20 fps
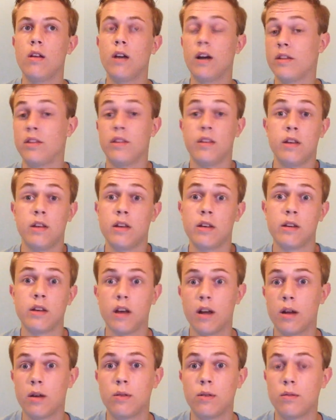I think.
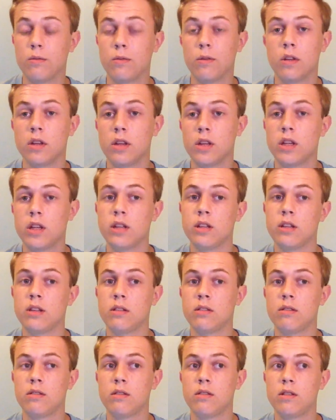I don't really.
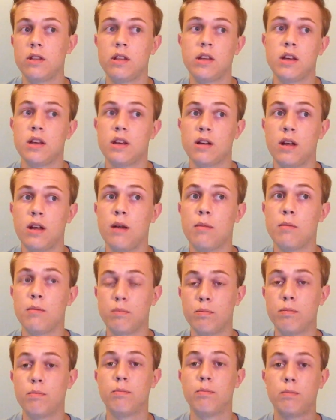Yeah, I
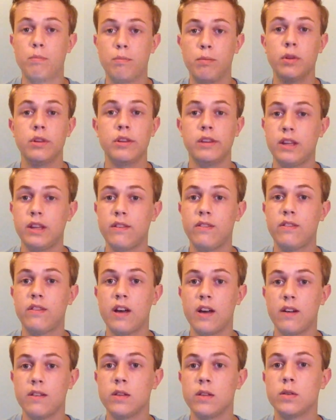believe
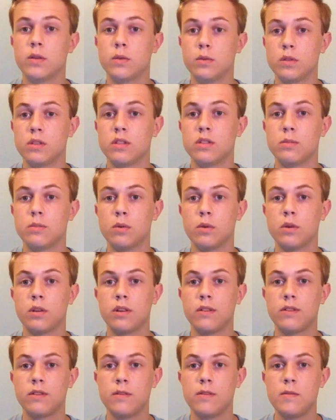everyone was
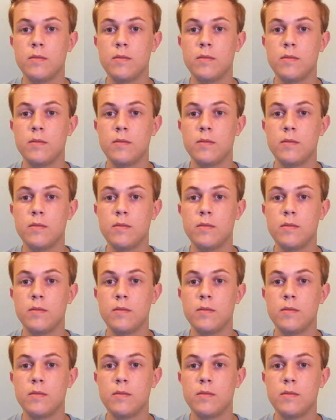supportive.